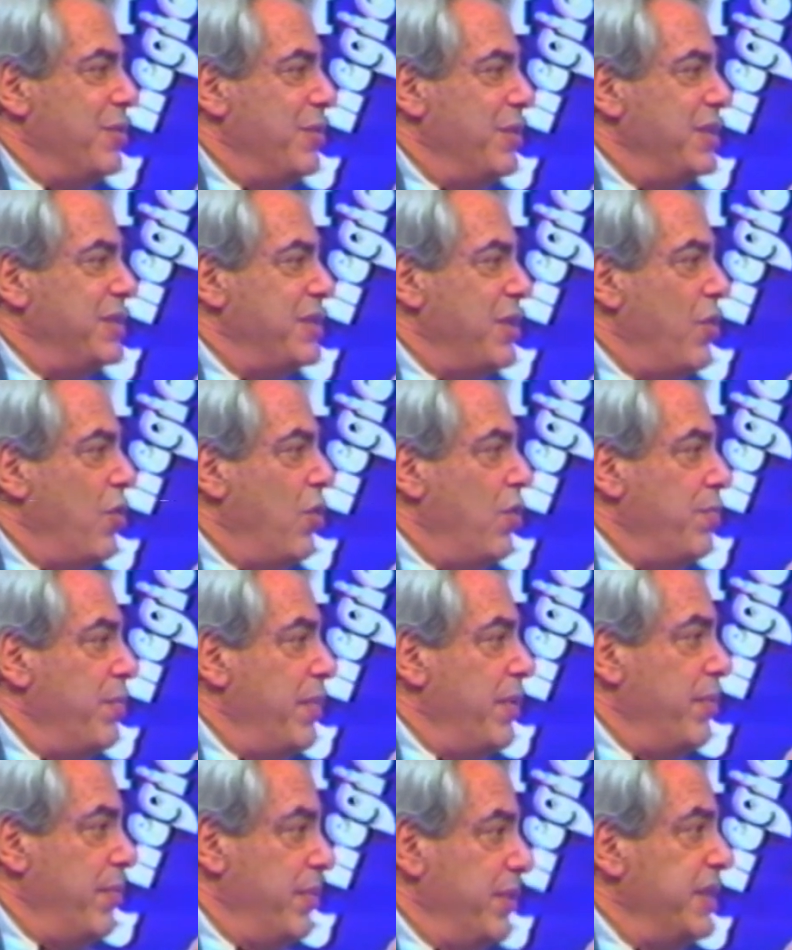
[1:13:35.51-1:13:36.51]
These before, are
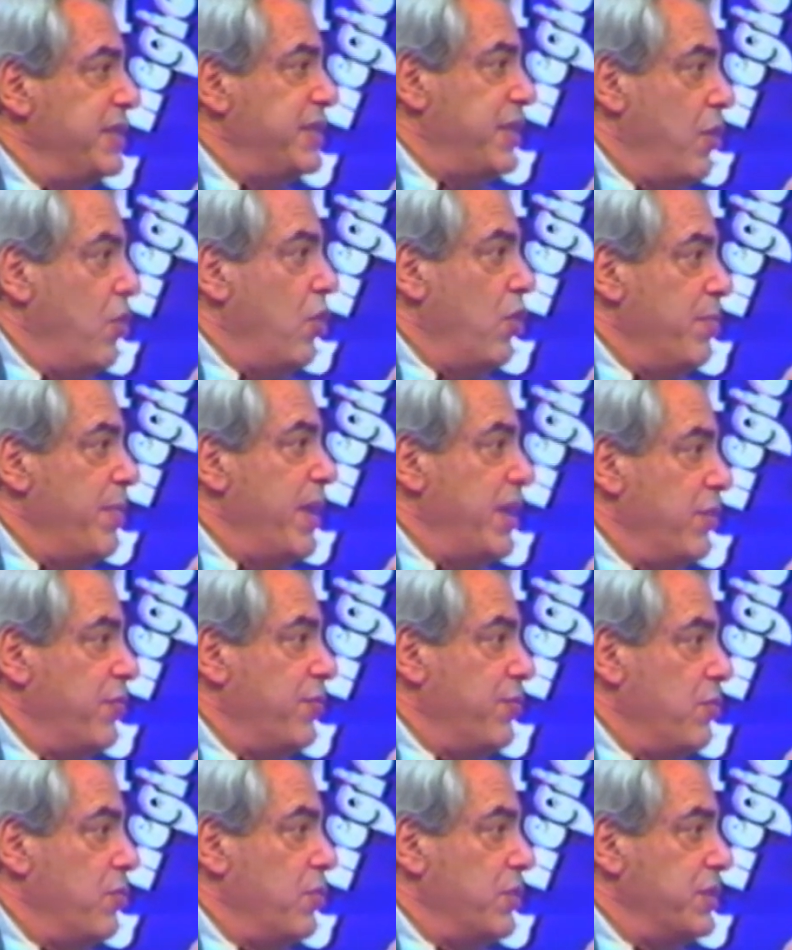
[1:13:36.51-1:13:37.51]
all these are all
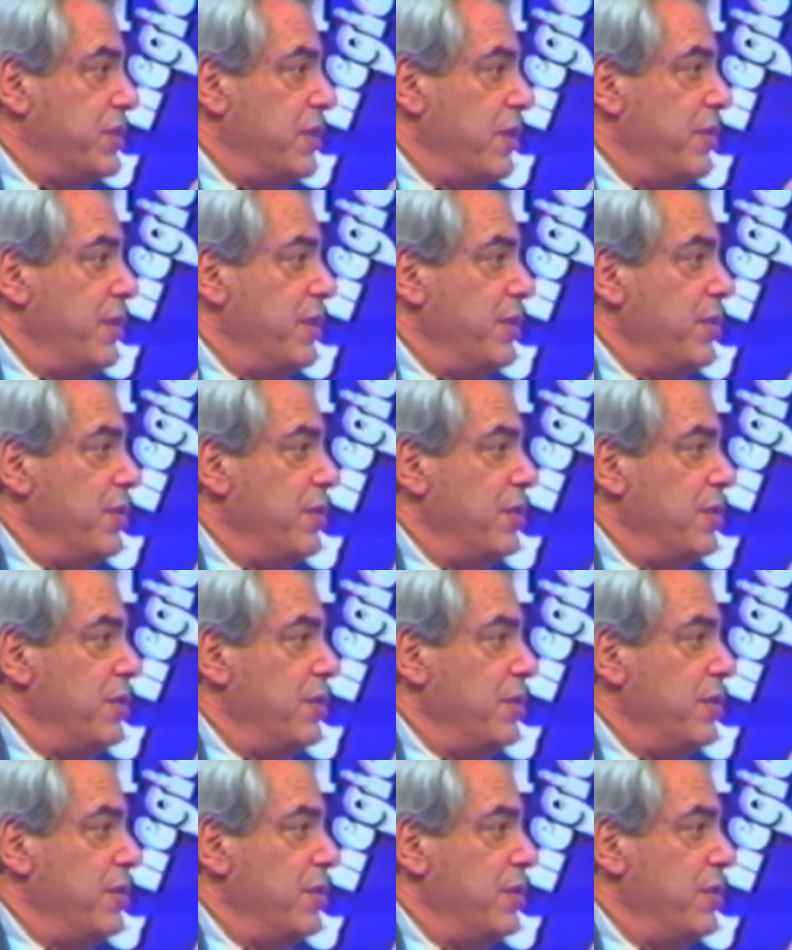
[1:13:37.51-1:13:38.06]
metaphors, are they